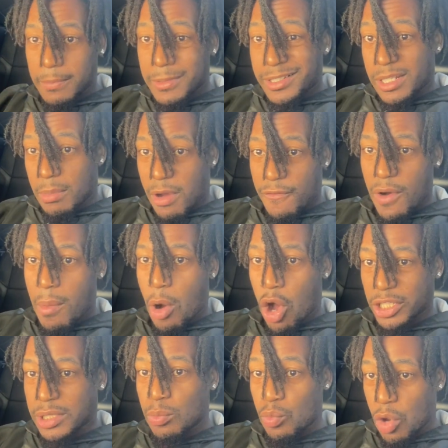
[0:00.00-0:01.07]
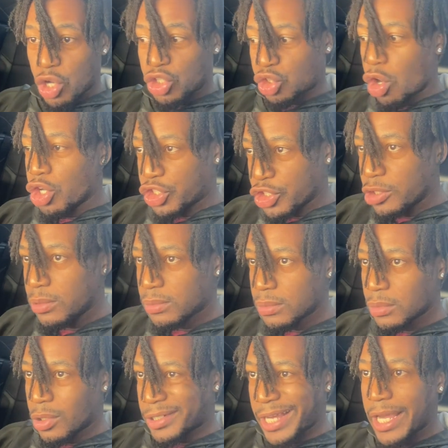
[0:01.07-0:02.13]
some of them are some real soldier,
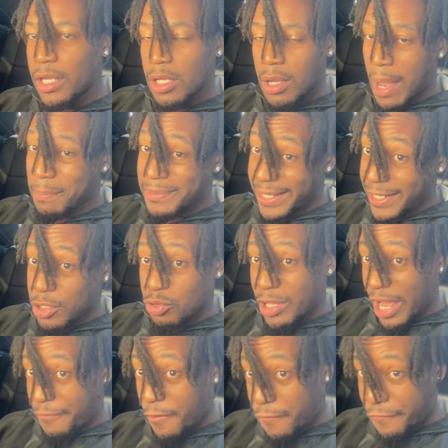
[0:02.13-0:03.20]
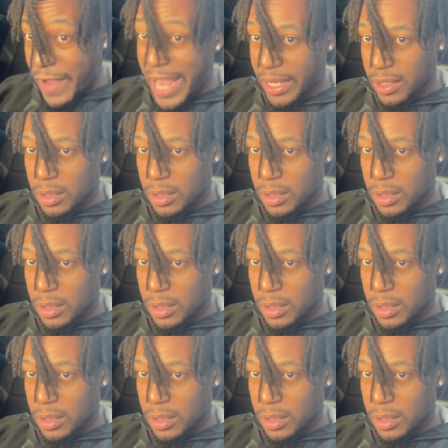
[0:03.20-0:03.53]
okay? I'm telling you that for fact.